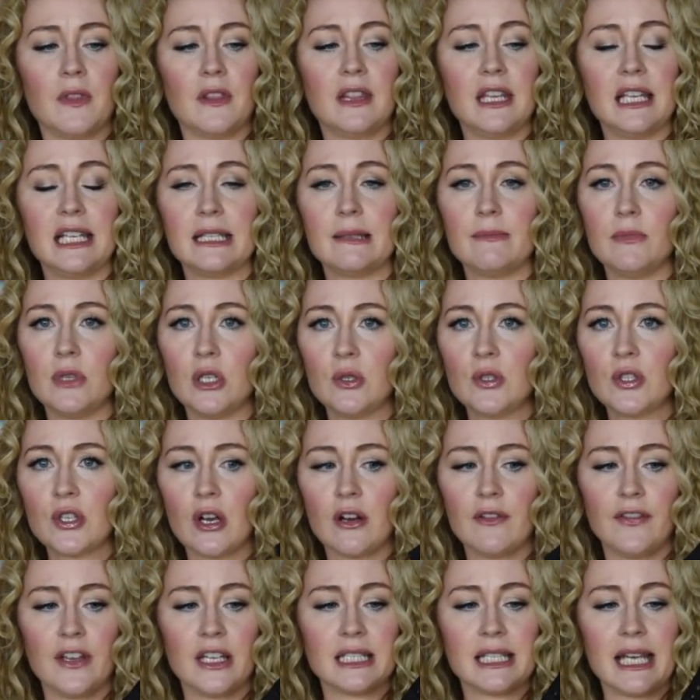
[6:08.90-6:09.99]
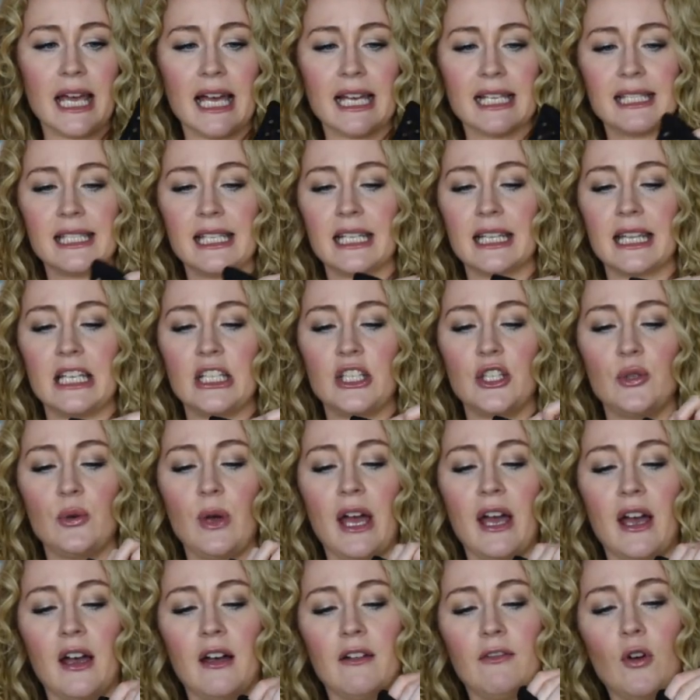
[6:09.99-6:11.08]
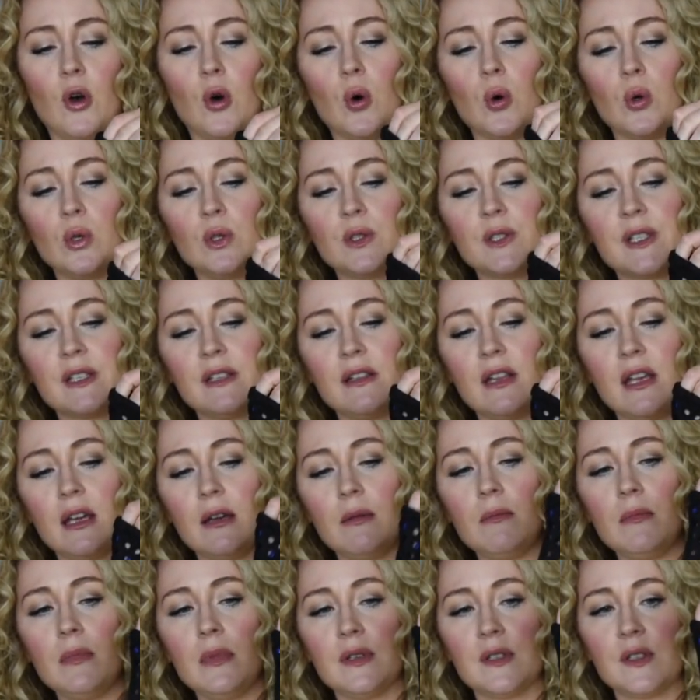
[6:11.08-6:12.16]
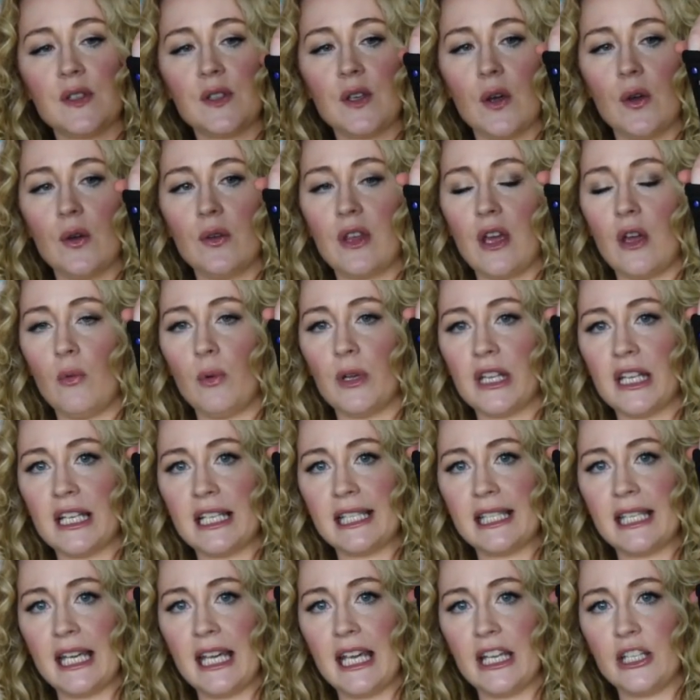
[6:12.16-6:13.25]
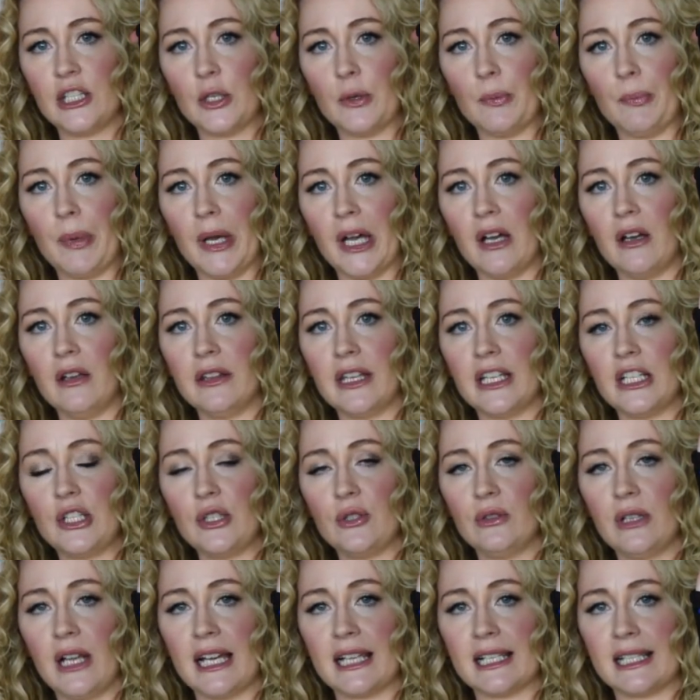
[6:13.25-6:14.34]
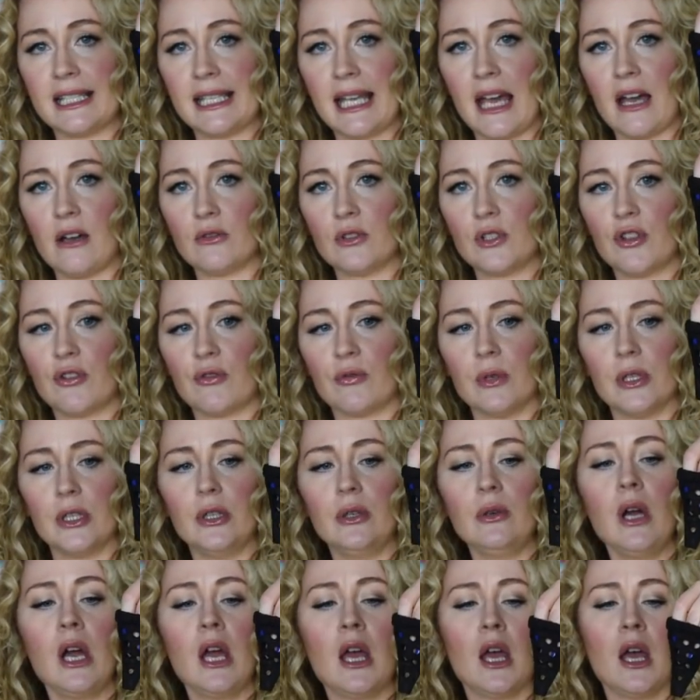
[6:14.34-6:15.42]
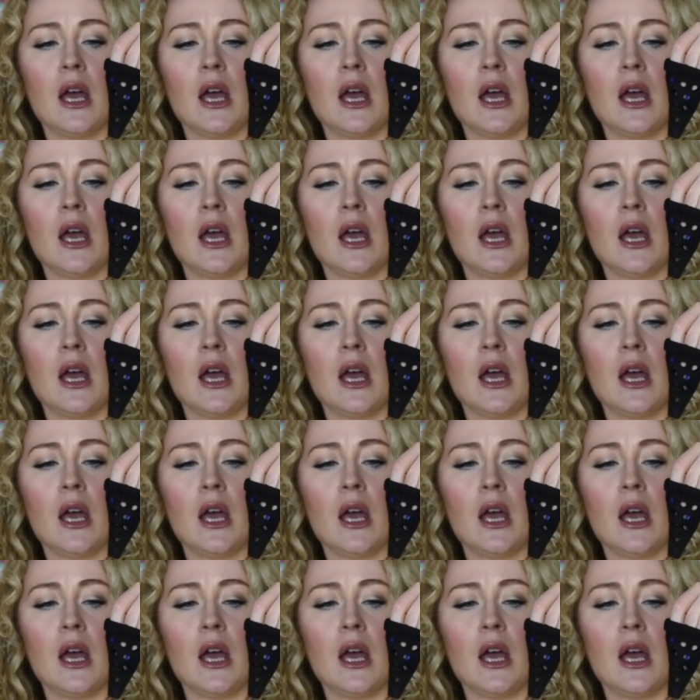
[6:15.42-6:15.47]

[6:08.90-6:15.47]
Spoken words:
These mutes are fantastic. They do have holes in them so that when they sit in your bell, they do let sound through.